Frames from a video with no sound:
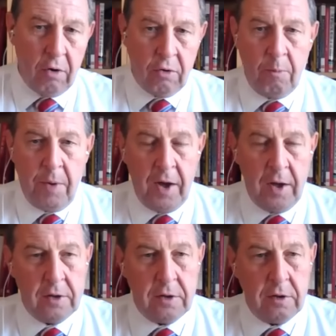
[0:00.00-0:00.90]

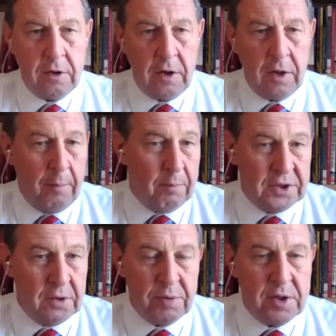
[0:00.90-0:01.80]
occupied the number
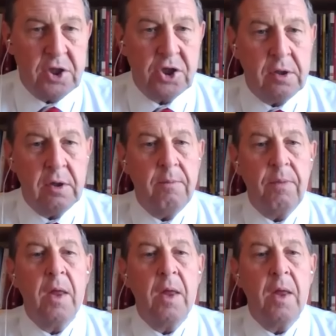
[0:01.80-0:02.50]
2 position